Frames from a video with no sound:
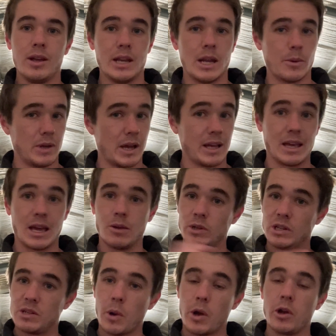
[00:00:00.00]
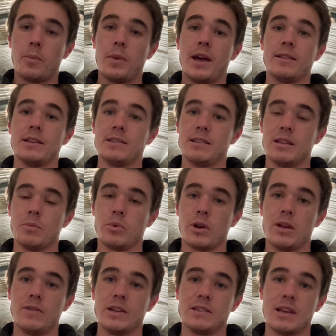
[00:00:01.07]
Now, we spoke about this in the
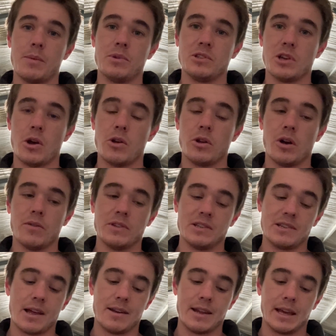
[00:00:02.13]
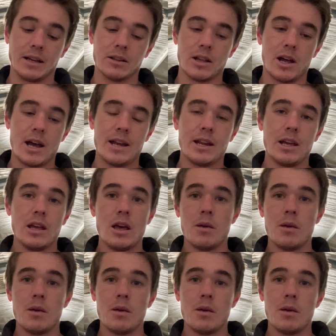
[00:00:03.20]
previous episode of the Sunday Glide,